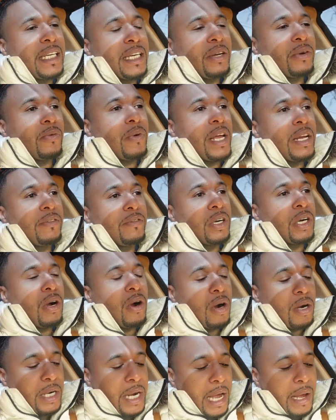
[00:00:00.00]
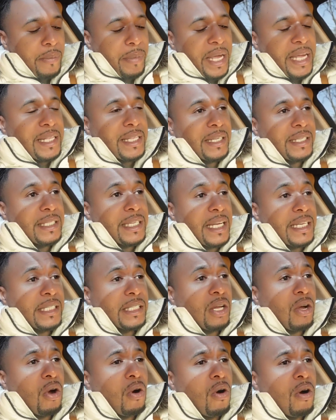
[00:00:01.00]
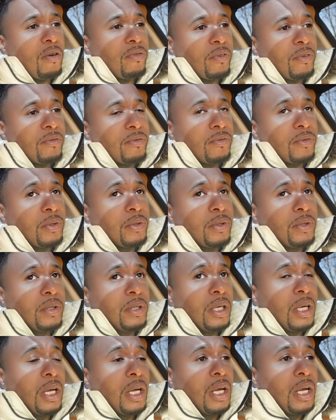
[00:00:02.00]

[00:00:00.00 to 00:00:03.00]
getting rid of a car now i paid the tesla off in full